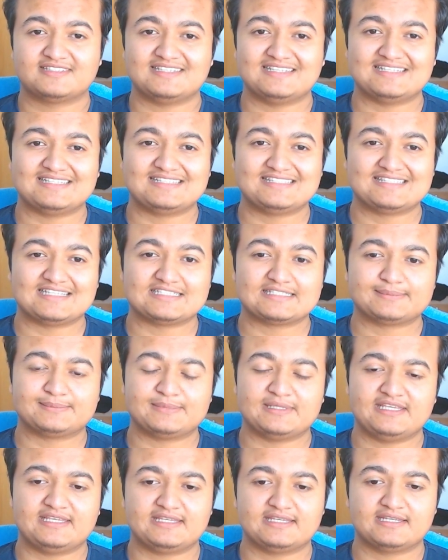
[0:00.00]
it does
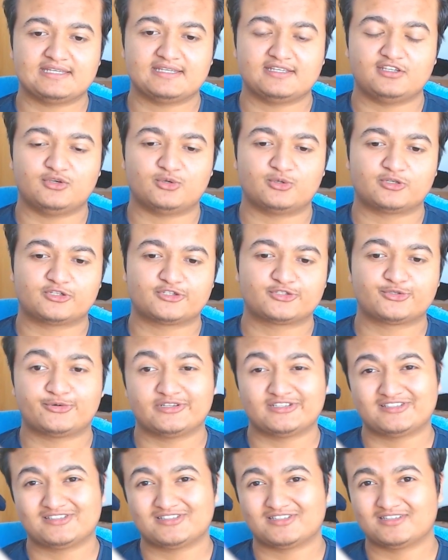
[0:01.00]
make your
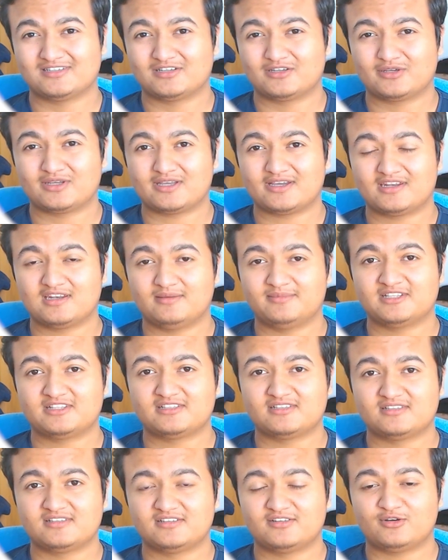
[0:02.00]
storage kind of
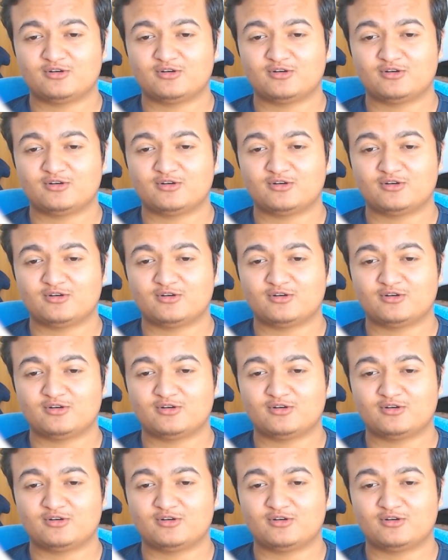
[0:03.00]
limited.